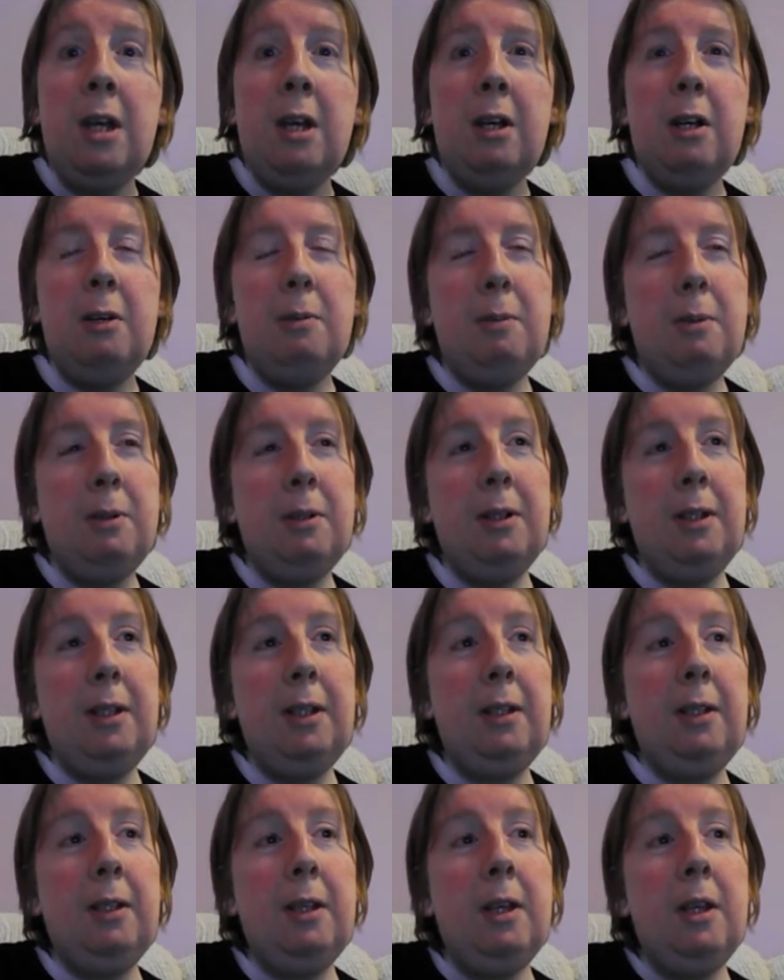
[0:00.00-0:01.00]
at a
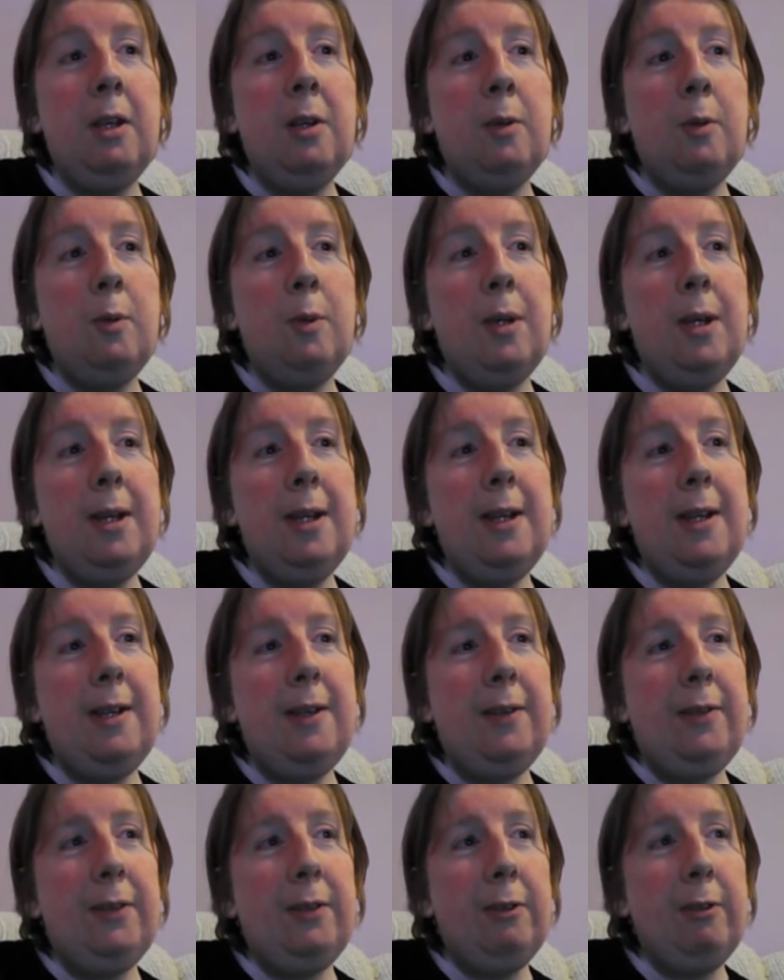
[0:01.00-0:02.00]
point
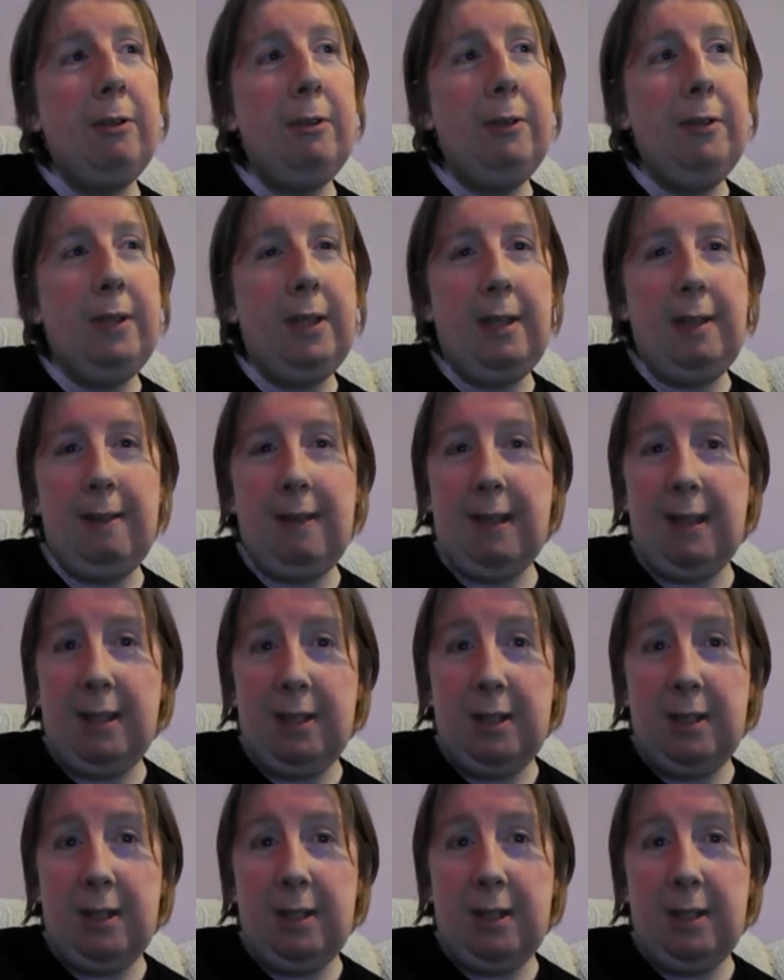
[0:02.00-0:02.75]
where they're on this